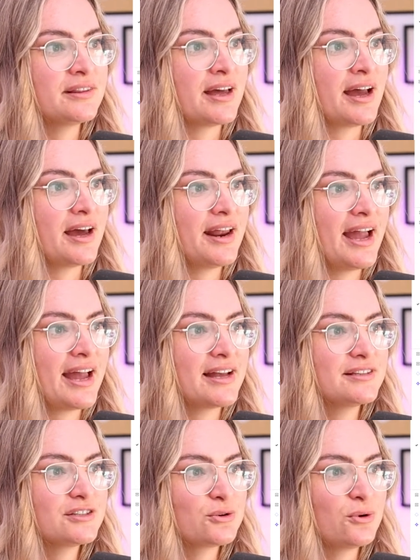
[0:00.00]
that
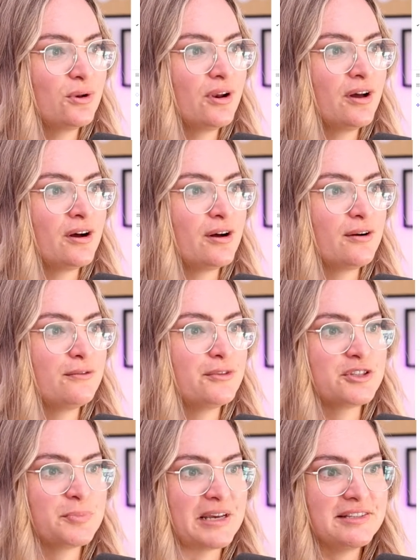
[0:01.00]
has all of
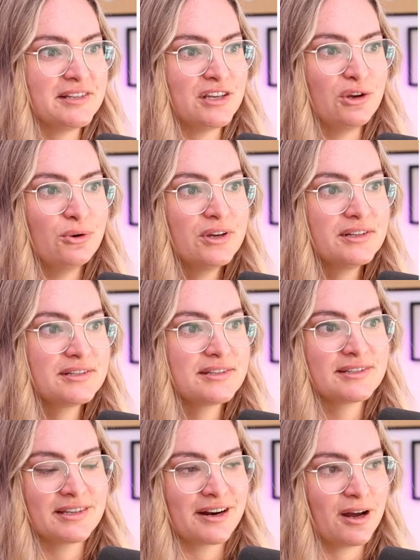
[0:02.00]
the spacing units
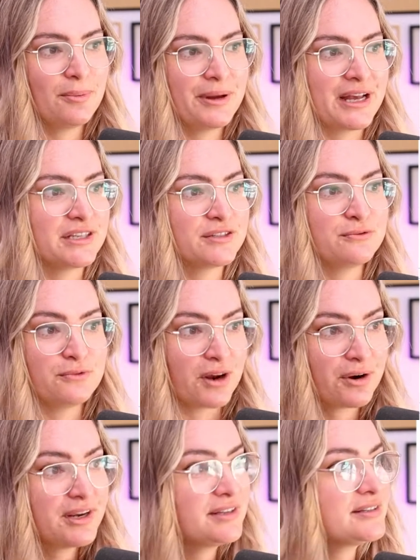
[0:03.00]
set up as
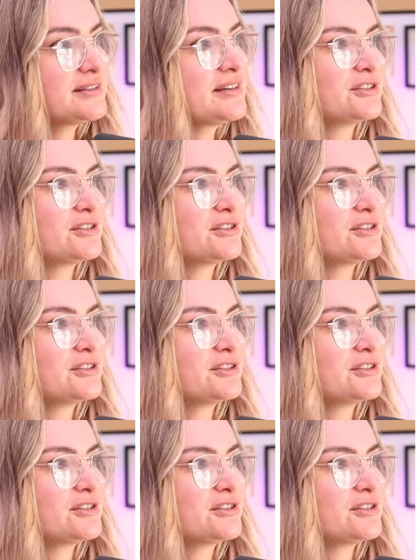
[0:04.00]
variants.